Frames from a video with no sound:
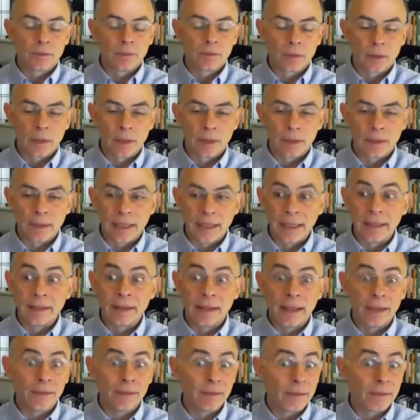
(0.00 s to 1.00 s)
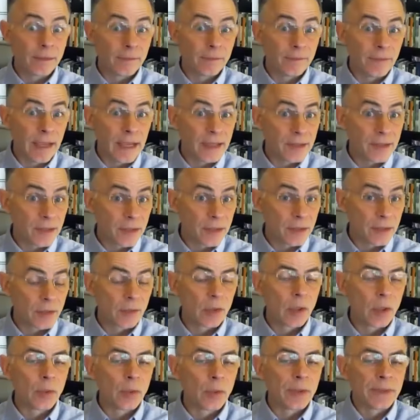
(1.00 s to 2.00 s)
overall, and the fastest
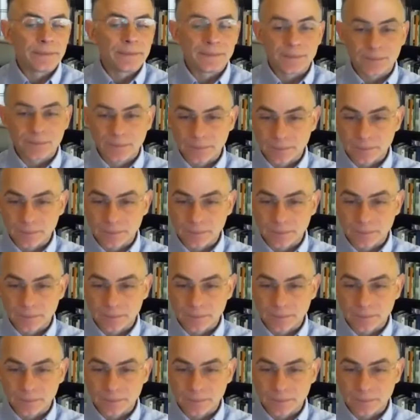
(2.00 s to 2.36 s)
growing.